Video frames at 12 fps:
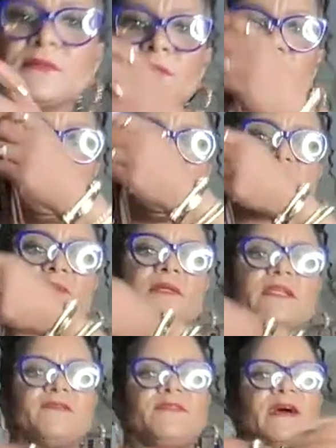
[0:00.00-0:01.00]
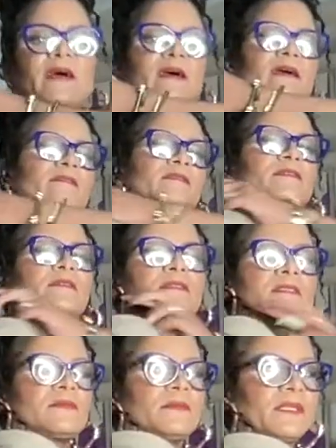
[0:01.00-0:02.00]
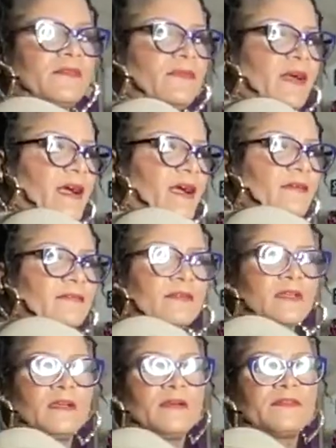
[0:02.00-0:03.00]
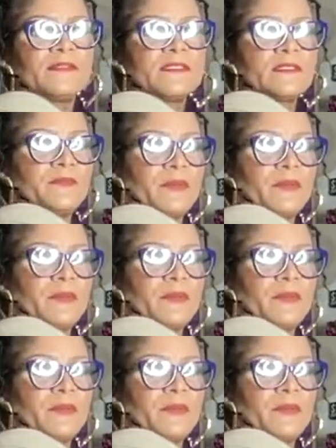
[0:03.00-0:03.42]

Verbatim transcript: would be 25, 25 this